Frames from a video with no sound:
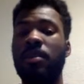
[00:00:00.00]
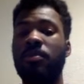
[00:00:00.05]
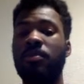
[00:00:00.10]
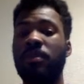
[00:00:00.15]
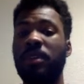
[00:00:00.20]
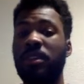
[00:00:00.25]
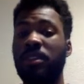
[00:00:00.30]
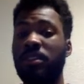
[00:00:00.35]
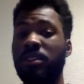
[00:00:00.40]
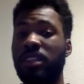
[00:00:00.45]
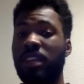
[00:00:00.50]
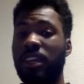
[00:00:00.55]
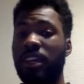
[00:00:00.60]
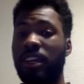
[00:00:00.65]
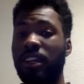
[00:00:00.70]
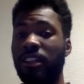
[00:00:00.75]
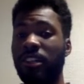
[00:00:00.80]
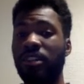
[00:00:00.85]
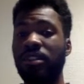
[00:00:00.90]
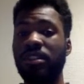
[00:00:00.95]
it'll take a
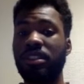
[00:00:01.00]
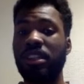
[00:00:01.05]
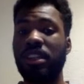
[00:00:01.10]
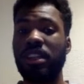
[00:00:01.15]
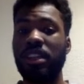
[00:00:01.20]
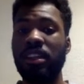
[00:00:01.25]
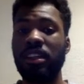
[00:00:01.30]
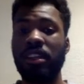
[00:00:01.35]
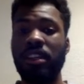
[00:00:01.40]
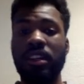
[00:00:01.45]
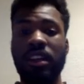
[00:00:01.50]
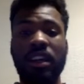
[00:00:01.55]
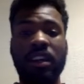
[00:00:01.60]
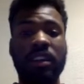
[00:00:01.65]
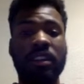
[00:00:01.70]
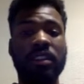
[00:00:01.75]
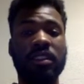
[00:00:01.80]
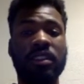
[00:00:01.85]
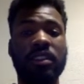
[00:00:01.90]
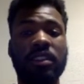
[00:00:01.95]
little t
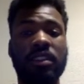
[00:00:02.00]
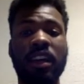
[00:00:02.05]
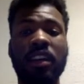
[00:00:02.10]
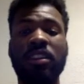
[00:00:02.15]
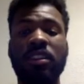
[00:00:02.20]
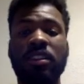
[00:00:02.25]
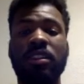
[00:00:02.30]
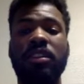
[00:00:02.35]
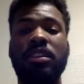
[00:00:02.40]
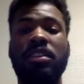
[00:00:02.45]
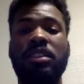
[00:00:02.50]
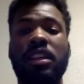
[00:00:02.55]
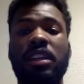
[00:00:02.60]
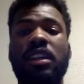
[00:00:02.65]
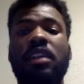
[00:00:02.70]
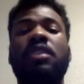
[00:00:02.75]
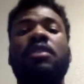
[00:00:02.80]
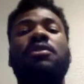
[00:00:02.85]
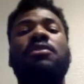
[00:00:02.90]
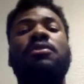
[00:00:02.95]
and another little
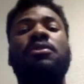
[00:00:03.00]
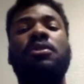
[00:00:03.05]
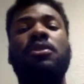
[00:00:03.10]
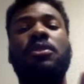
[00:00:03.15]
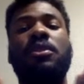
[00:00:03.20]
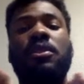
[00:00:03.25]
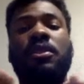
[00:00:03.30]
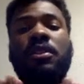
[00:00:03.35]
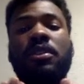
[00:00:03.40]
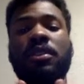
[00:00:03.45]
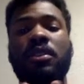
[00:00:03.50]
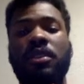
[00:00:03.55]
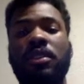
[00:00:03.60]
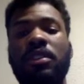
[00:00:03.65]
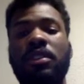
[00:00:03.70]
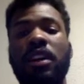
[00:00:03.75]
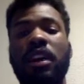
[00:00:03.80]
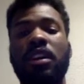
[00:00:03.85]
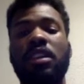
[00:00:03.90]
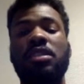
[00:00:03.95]
t for
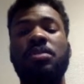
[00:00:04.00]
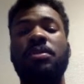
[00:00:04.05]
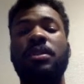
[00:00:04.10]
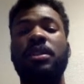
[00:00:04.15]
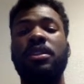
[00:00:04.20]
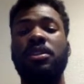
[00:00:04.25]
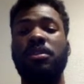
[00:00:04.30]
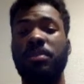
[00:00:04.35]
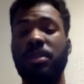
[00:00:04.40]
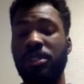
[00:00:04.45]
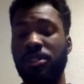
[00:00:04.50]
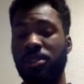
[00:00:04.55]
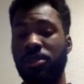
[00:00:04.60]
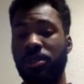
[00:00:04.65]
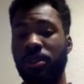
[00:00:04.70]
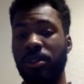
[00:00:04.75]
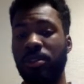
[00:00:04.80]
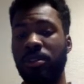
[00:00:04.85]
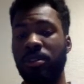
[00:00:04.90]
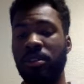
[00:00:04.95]
the offspring to be
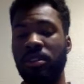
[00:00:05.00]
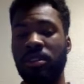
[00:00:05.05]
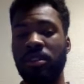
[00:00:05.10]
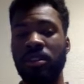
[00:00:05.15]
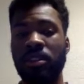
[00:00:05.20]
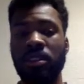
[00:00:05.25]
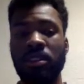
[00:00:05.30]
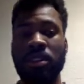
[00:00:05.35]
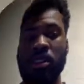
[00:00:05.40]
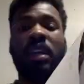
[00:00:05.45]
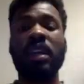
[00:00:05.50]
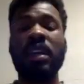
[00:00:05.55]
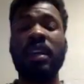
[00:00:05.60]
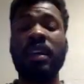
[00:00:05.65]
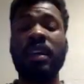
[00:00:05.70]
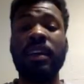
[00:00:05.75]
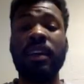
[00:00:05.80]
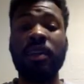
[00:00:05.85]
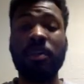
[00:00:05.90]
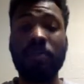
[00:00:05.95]
short.
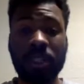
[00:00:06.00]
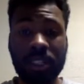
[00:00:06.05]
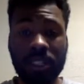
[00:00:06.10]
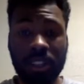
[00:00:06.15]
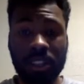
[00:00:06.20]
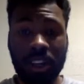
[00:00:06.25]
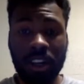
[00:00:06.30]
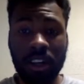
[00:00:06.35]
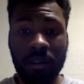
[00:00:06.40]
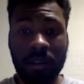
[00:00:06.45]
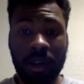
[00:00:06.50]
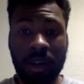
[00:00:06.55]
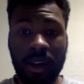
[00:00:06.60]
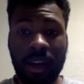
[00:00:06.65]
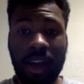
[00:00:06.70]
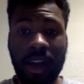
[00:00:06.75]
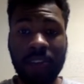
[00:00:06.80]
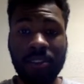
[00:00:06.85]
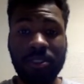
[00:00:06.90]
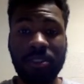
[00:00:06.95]
Now we're going to talk about
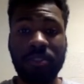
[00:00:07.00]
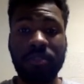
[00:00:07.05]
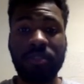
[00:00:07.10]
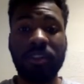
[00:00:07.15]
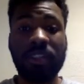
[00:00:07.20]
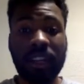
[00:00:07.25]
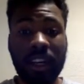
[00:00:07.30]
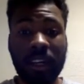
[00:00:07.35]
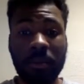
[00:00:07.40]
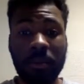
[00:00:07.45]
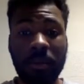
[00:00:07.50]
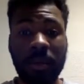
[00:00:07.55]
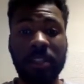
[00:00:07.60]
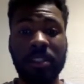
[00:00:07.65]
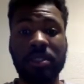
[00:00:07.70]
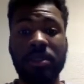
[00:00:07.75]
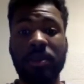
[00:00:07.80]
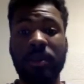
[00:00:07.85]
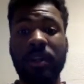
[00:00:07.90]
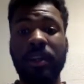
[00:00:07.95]
how to fill out a Punnett
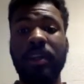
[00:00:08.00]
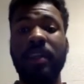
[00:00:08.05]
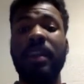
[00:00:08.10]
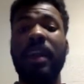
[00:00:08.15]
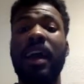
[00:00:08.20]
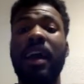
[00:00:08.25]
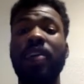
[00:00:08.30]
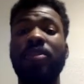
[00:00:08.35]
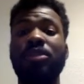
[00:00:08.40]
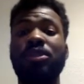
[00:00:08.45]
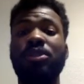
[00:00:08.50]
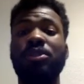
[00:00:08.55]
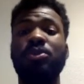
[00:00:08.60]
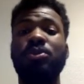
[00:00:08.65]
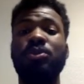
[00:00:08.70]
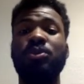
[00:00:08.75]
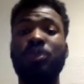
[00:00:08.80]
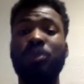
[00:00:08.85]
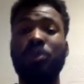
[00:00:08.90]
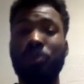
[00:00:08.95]
square and how to
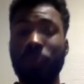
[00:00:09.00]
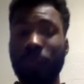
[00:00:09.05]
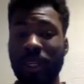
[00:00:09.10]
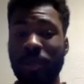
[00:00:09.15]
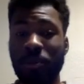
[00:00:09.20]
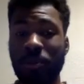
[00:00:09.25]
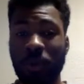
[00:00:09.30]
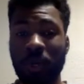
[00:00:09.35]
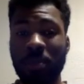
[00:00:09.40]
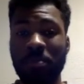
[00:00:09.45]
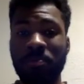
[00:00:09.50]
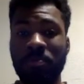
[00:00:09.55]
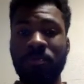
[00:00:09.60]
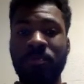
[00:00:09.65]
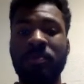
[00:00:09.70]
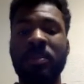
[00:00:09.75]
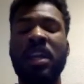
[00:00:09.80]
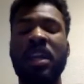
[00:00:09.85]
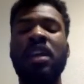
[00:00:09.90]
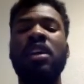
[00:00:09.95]
read one.
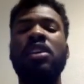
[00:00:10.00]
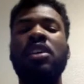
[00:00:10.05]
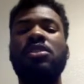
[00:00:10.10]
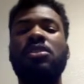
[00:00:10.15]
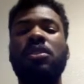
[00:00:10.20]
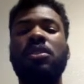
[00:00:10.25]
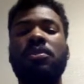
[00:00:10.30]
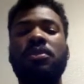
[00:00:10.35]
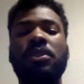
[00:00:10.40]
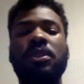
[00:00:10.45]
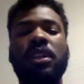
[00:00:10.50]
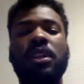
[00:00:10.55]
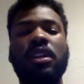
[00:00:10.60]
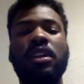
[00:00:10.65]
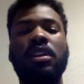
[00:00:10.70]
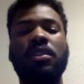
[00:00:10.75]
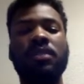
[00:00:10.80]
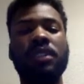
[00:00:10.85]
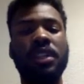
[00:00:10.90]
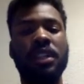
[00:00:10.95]
So if you look
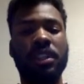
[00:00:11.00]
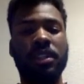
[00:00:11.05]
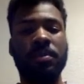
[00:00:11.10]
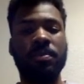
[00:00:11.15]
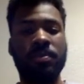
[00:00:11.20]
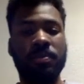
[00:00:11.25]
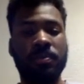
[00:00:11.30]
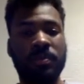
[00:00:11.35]
over here,